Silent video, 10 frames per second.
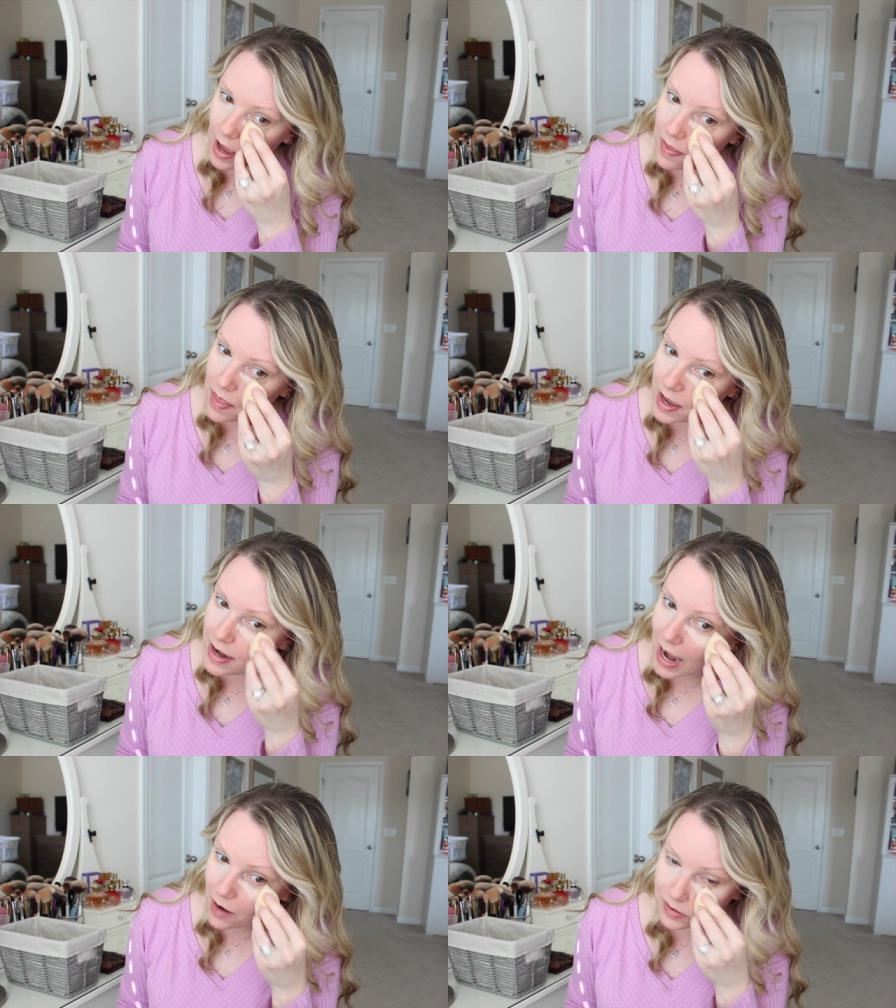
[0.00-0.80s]
And
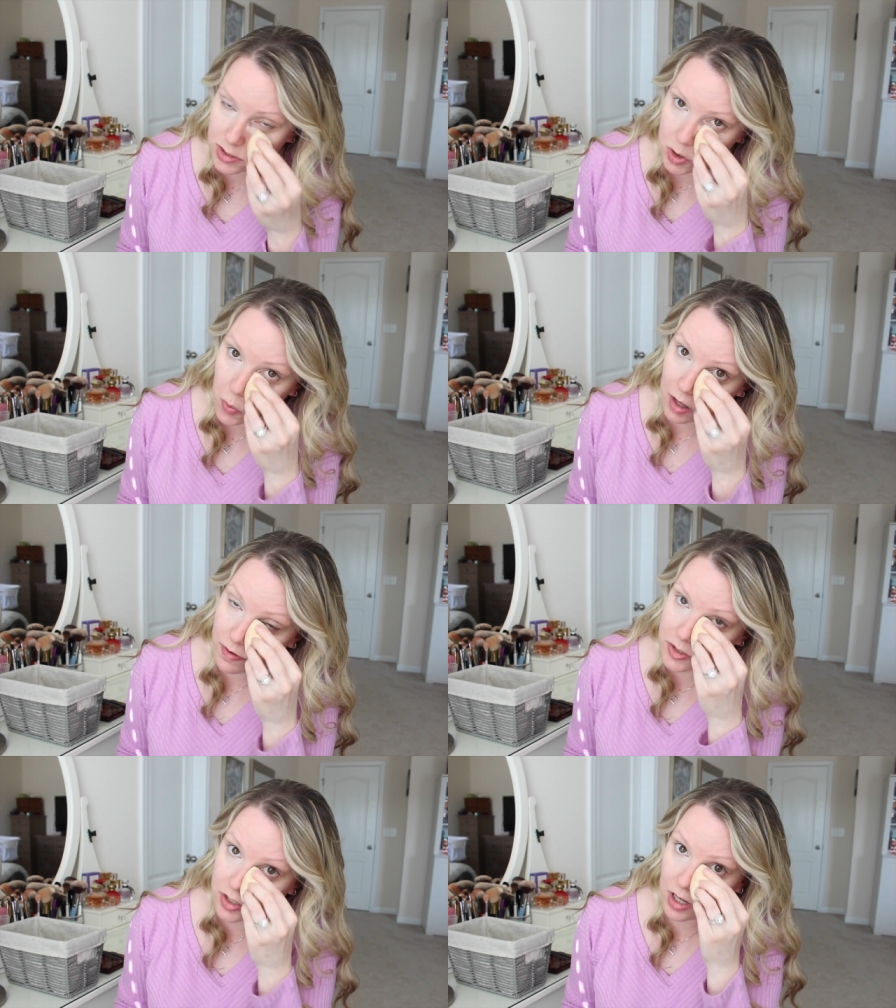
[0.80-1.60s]
then now it's
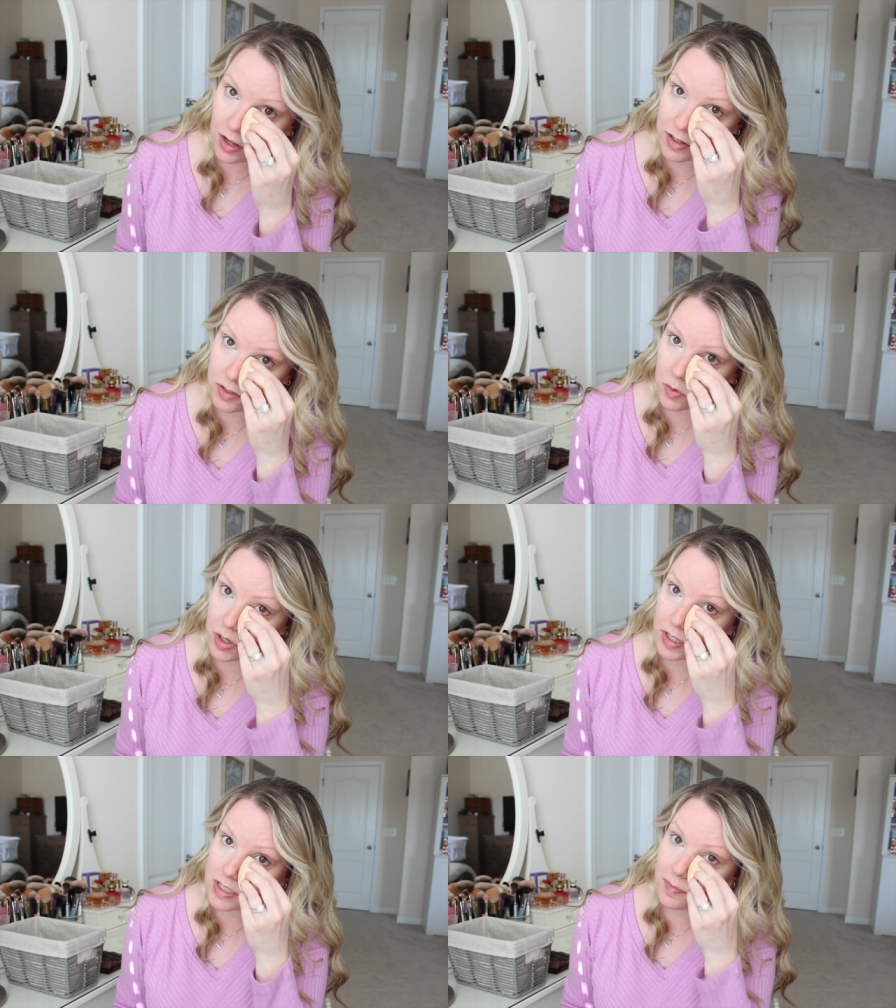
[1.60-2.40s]
$1,200 in
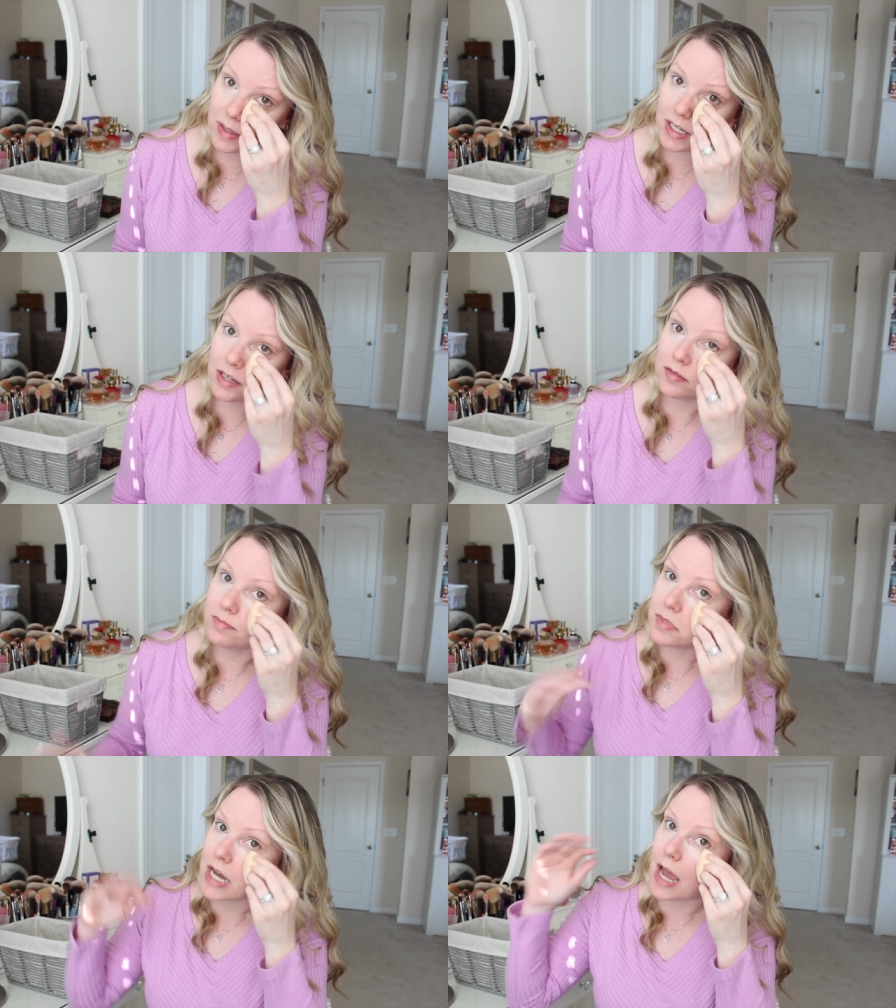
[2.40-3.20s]
order to be
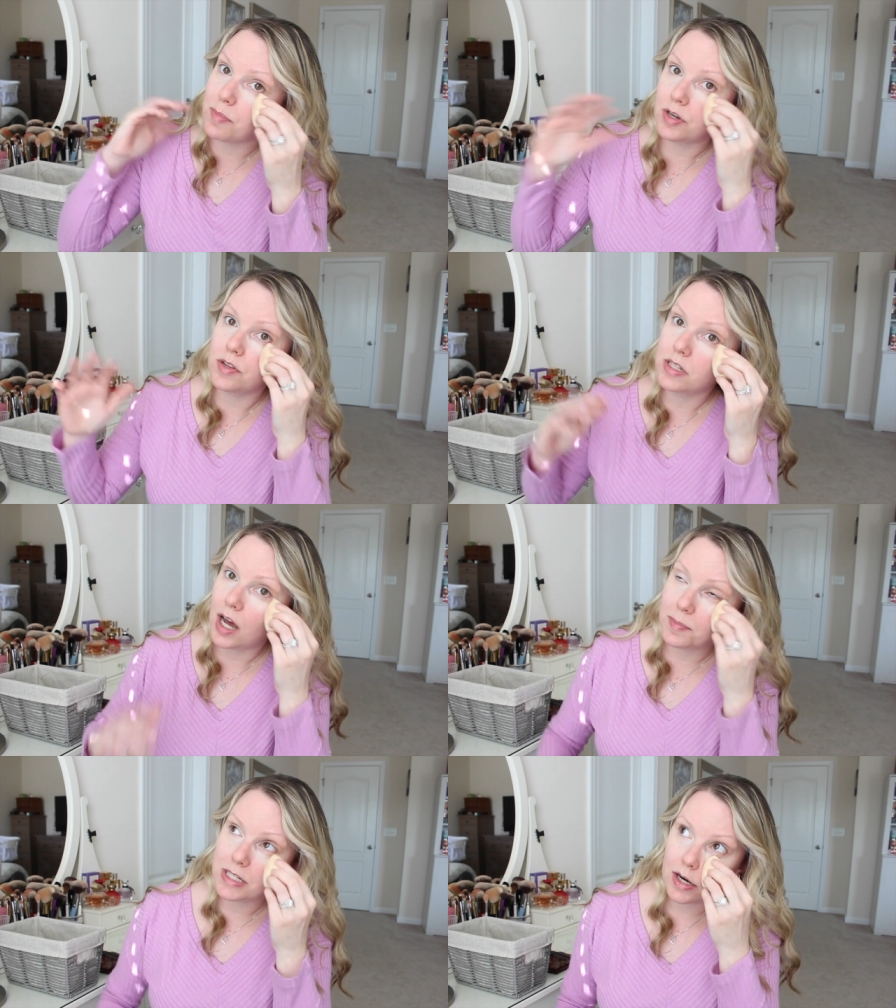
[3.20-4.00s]
diamond or the
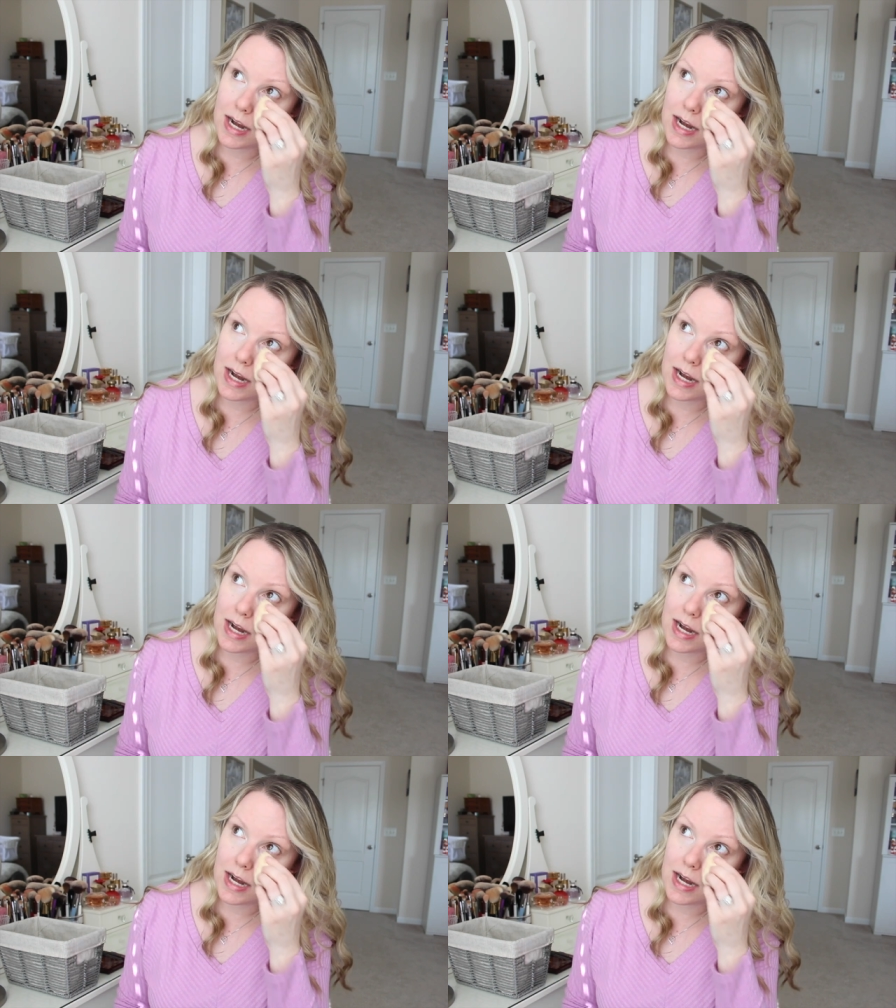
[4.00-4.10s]
top tier.